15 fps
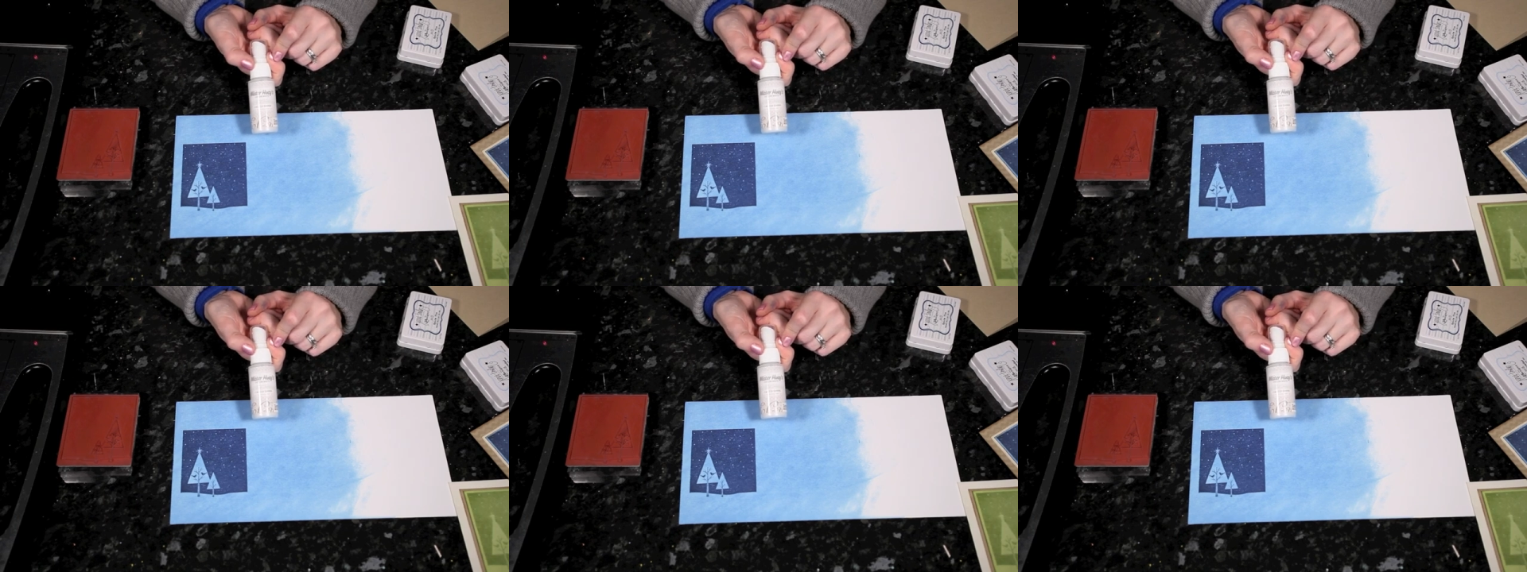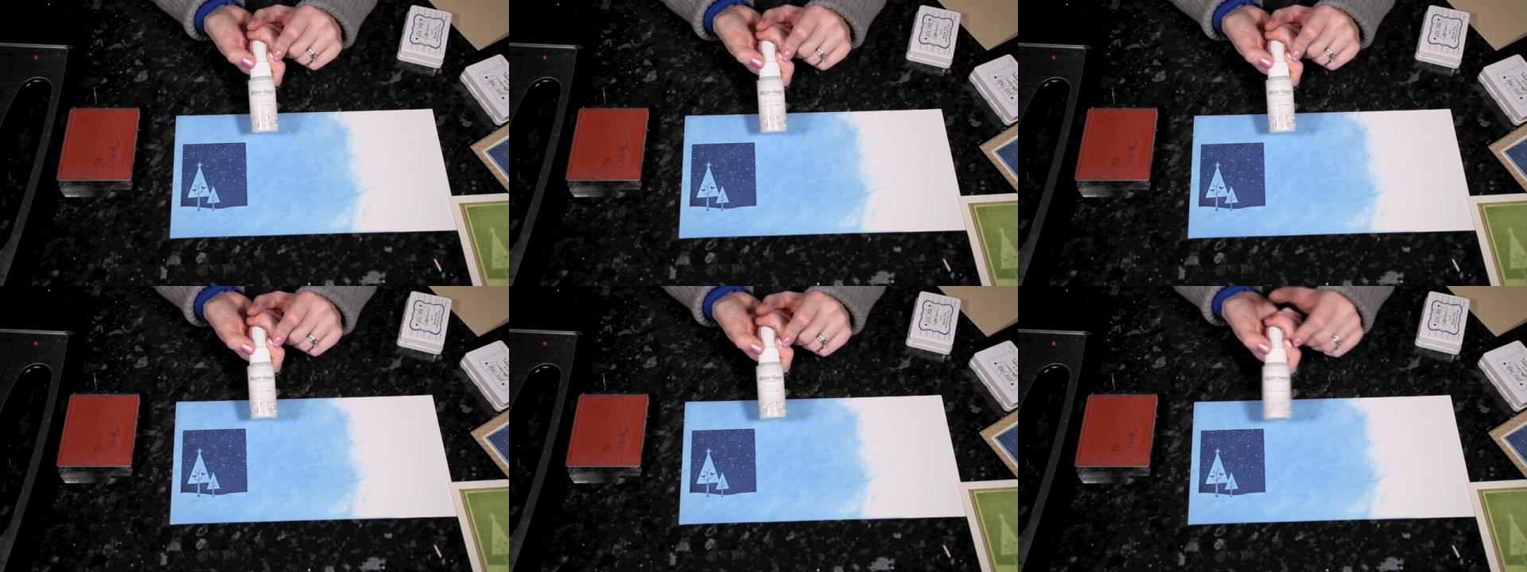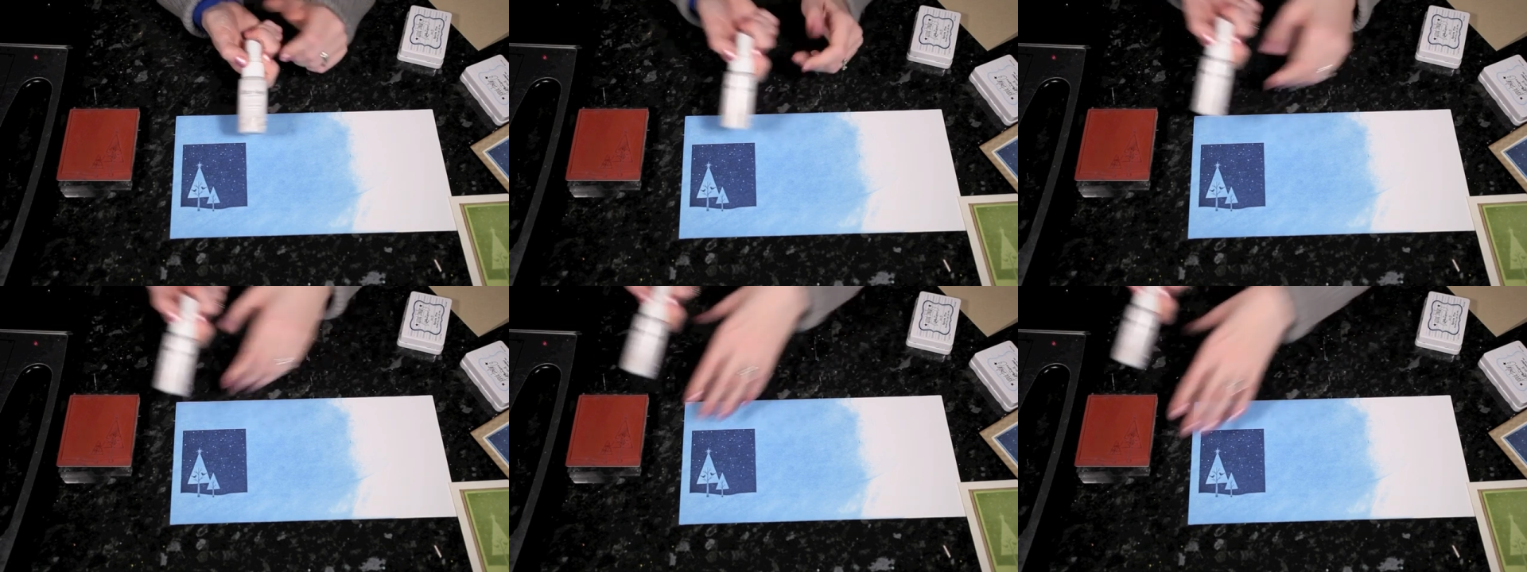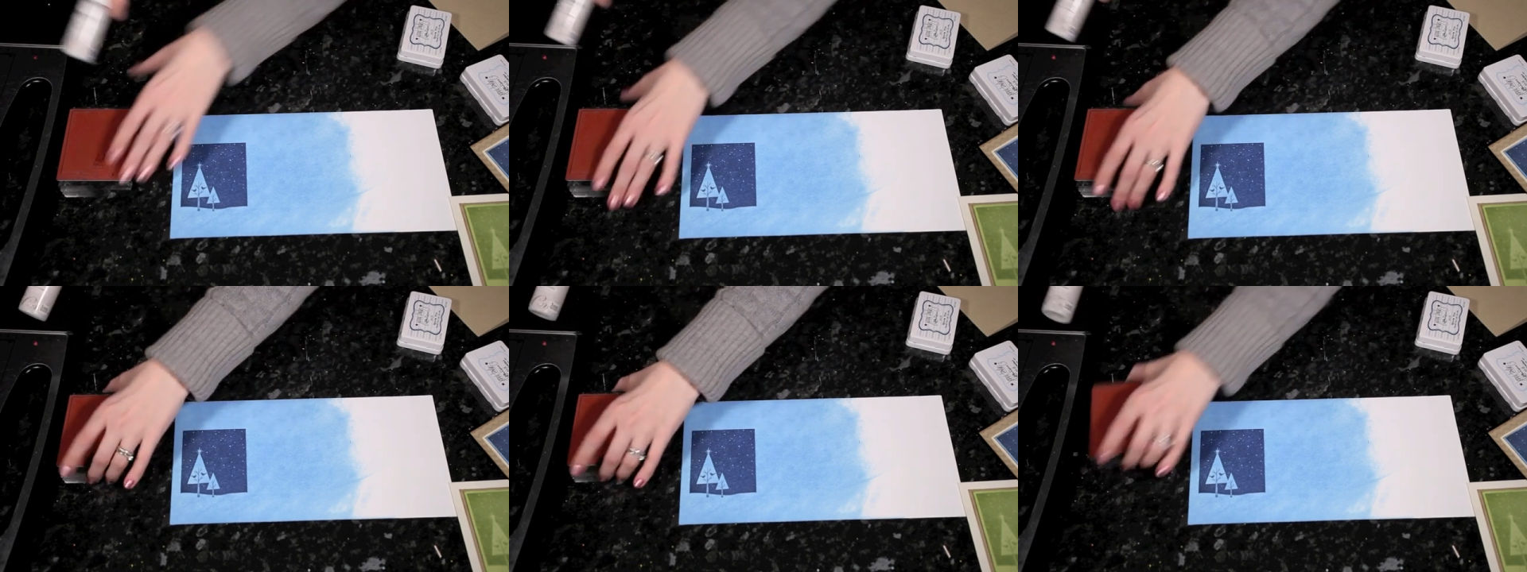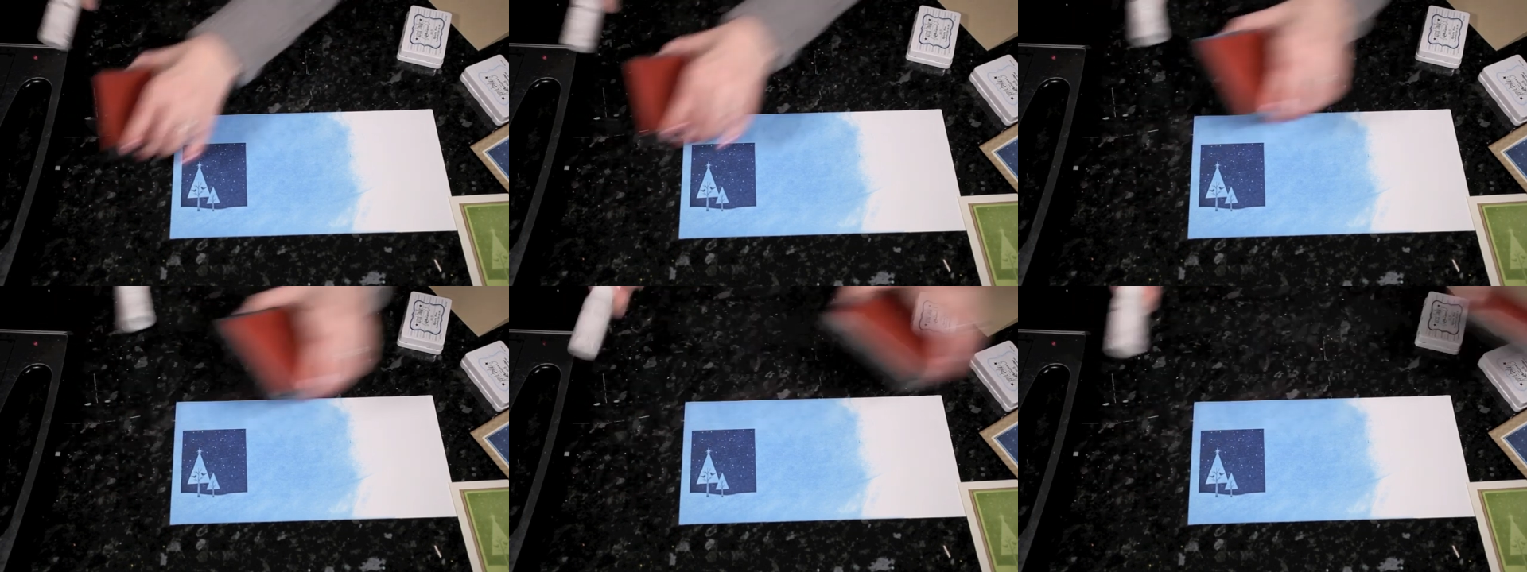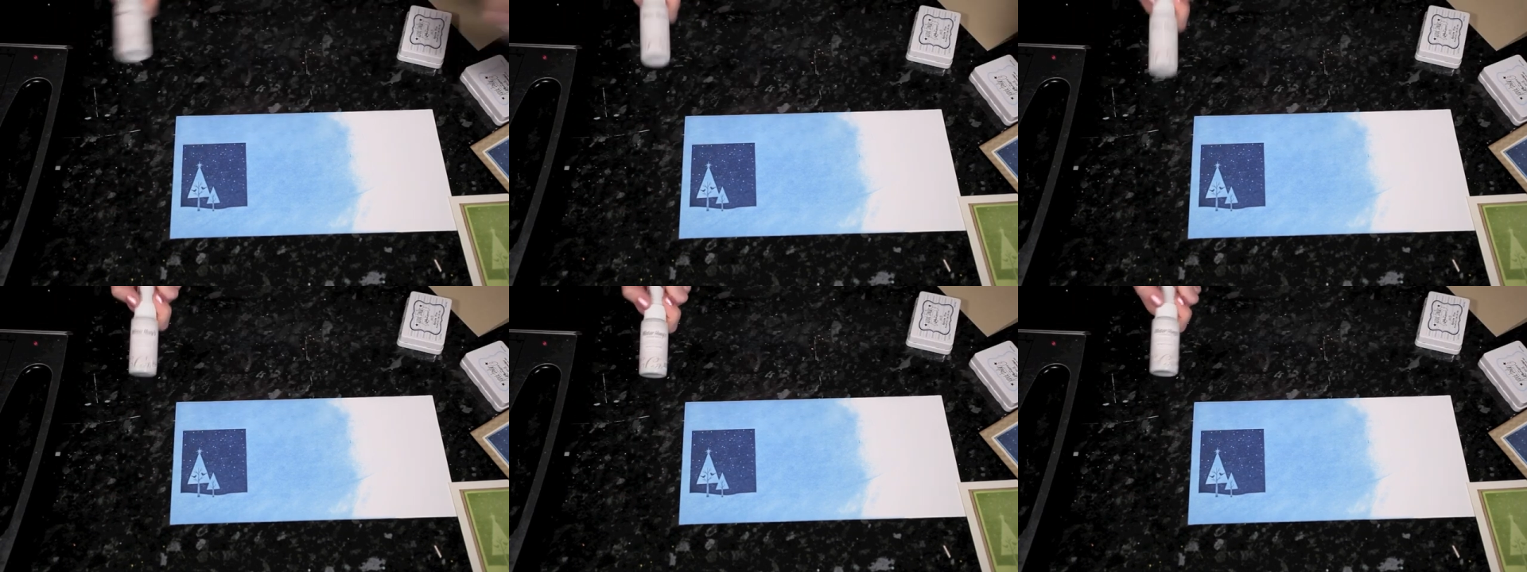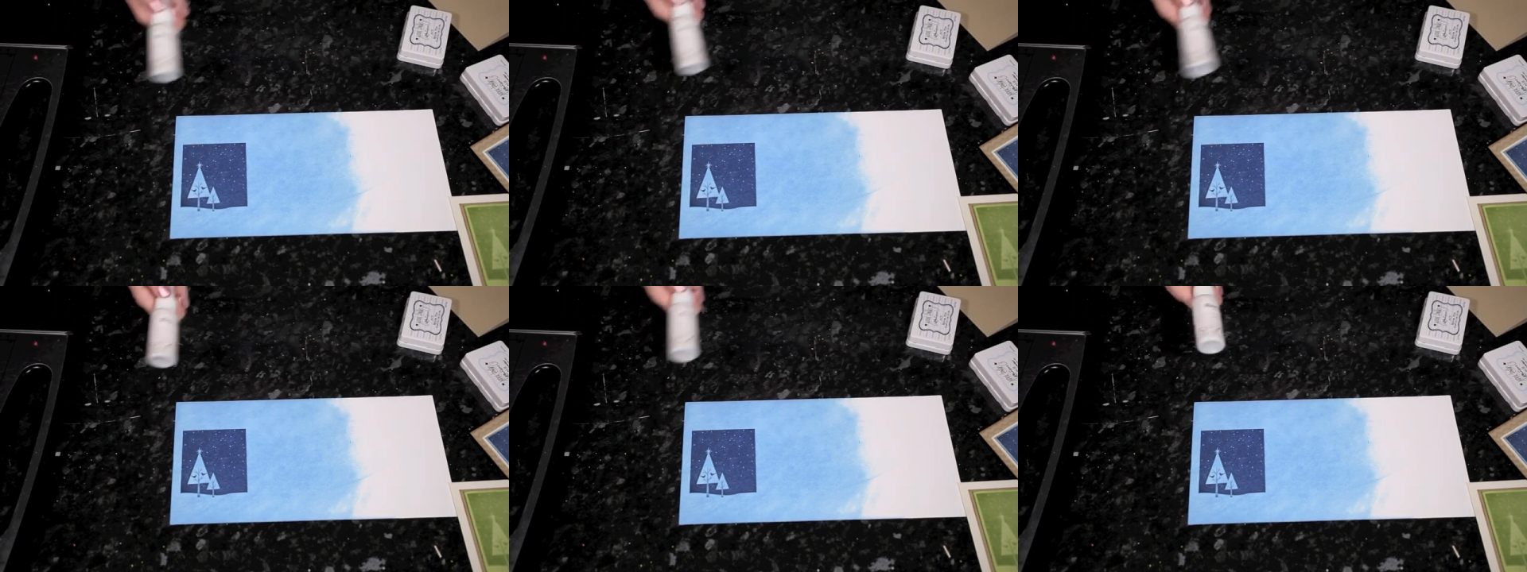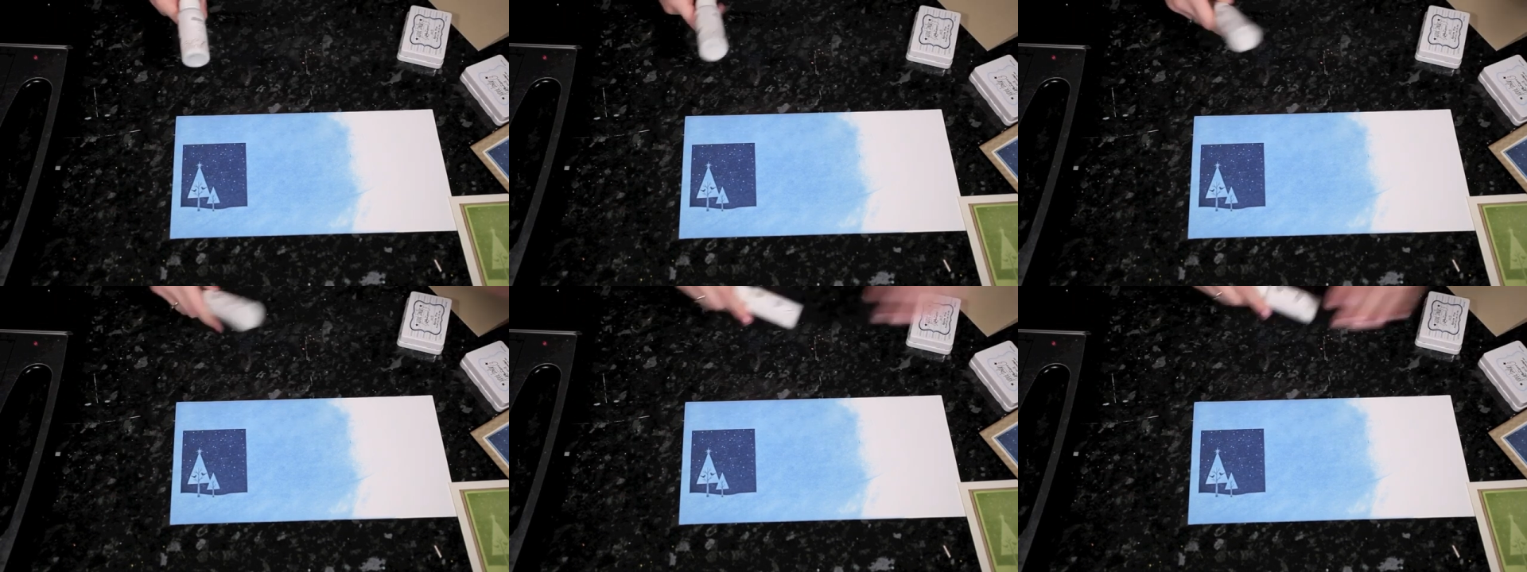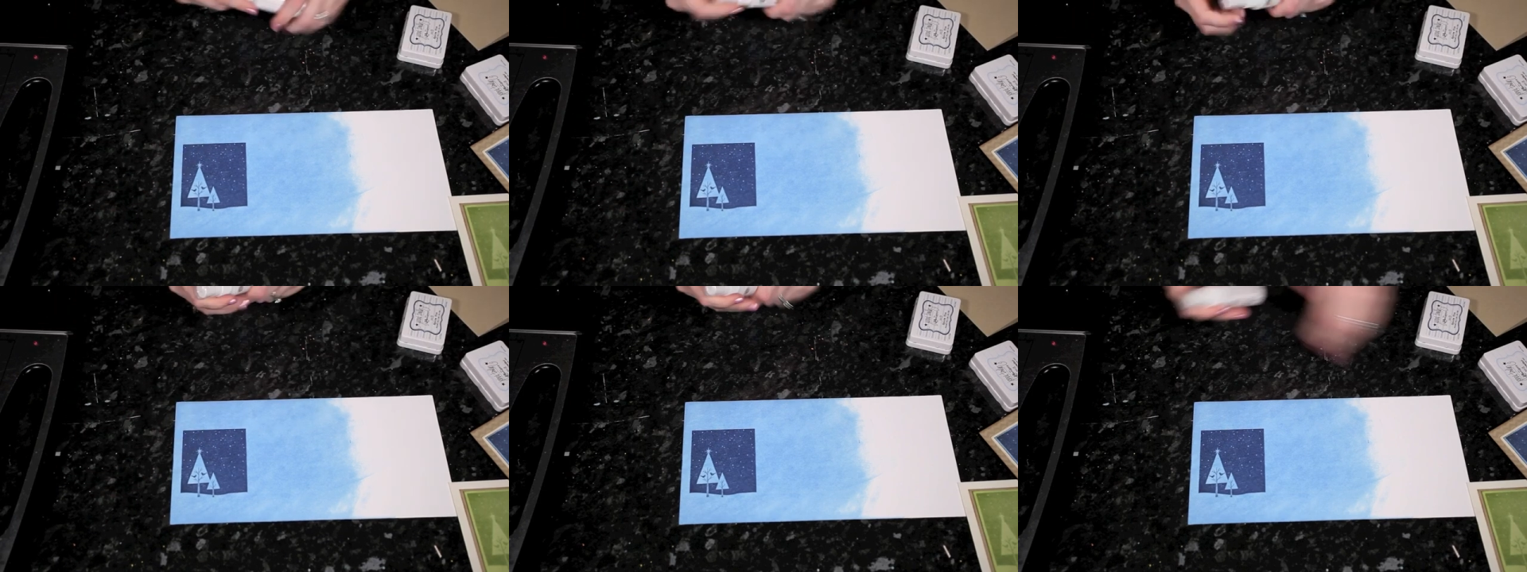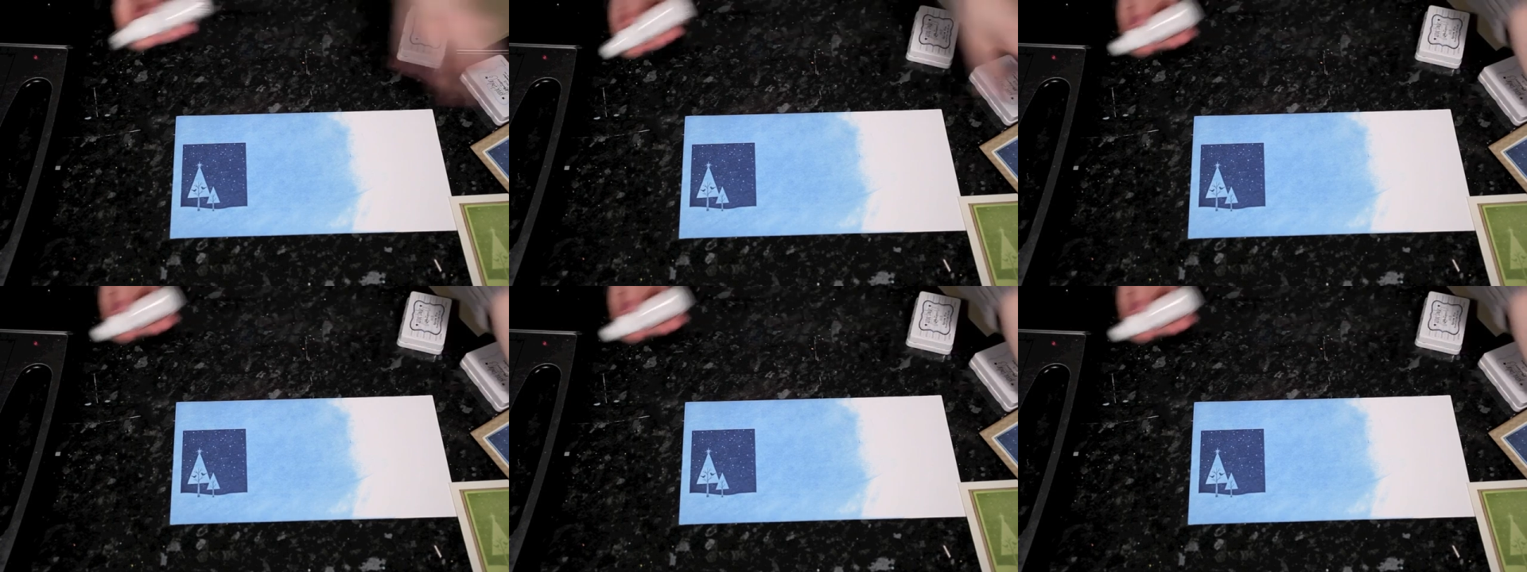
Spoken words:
No face is visible, so there are no lips to read.